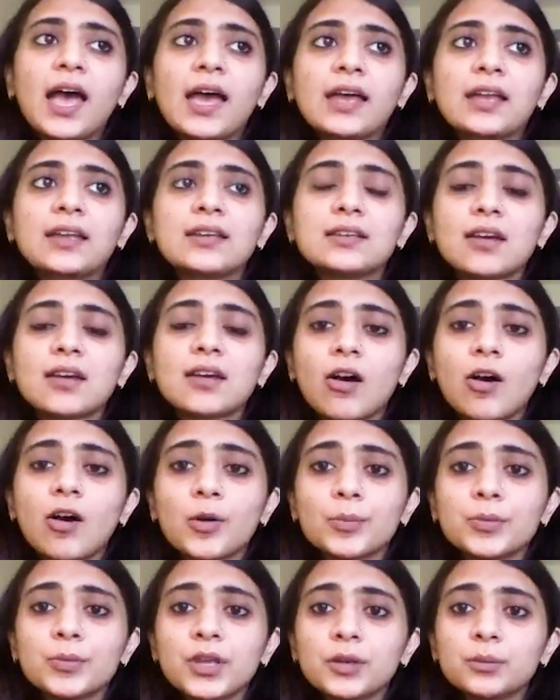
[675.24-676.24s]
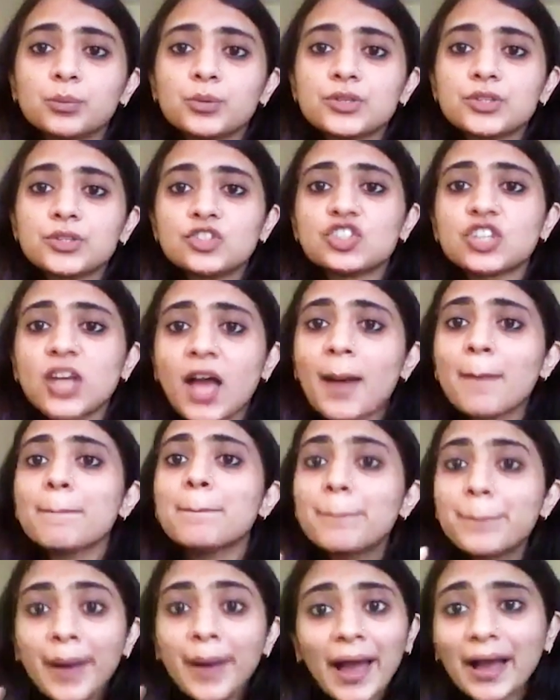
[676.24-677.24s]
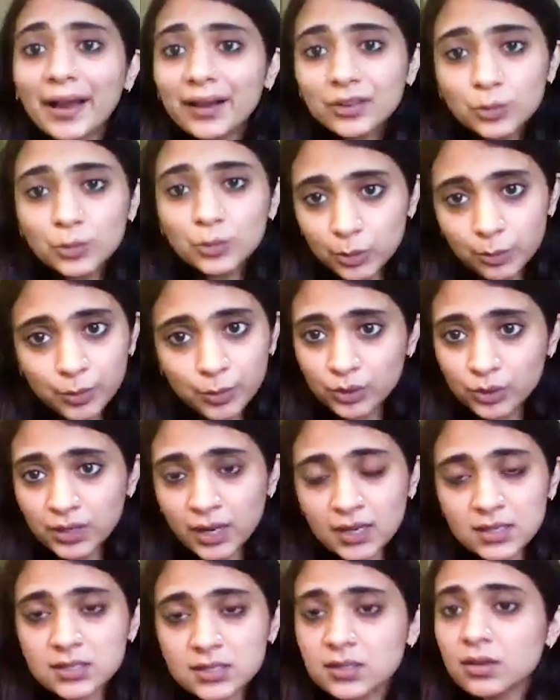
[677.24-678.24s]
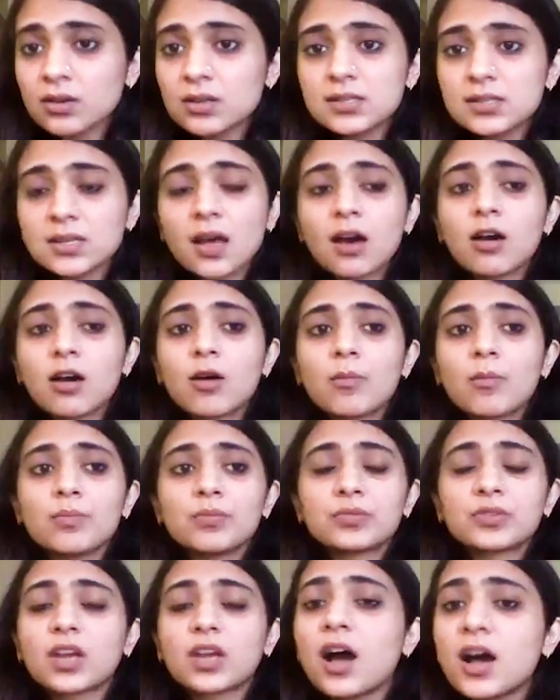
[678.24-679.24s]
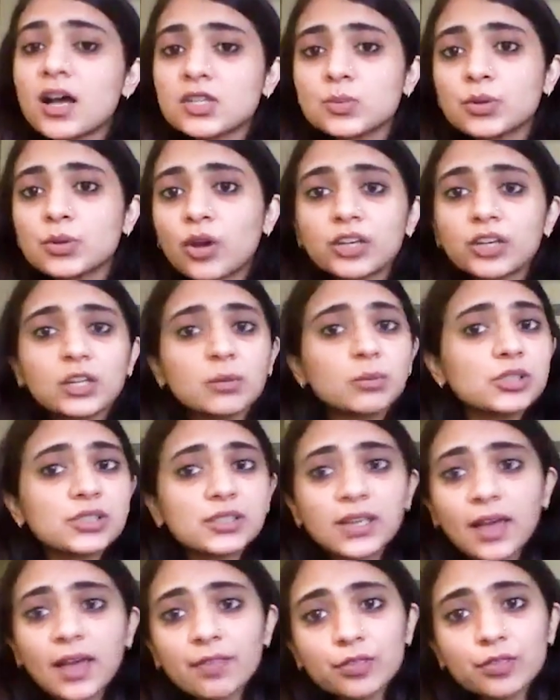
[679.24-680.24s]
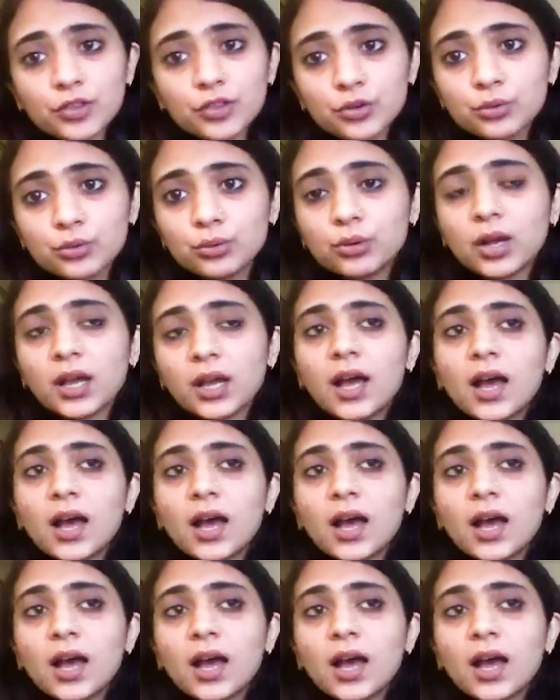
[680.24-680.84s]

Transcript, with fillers: And um, it was jam-packed with protesters. Um, cars were not able to get through.